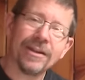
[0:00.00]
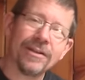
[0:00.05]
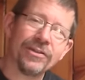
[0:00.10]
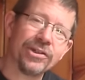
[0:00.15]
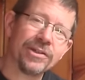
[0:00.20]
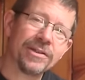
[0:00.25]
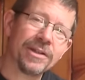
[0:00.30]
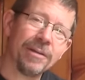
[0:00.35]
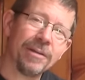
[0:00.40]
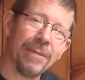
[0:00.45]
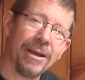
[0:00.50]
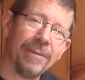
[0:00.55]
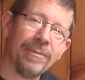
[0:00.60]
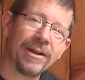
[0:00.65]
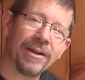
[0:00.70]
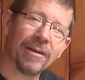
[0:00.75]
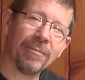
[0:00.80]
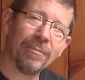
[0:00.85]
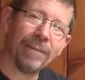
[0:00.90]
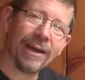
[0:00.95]
She's going to
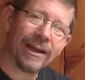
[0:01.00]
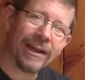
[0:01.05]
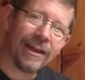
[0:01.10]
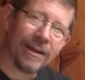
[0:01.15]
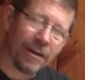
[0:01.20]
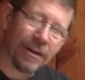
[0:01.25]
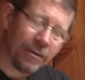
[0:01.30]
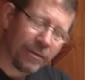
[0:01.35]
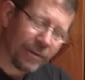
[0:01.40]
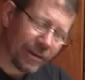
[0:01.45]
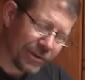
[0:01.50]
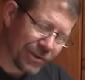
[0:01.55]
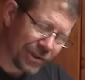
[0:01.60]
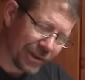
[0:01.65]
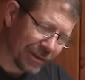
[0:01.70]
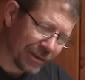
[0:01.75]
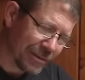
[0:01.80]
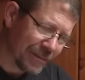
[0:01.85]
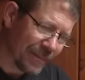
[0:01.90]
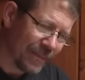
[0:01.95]
maybe come back in. Oh, there she
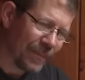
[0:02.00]
is.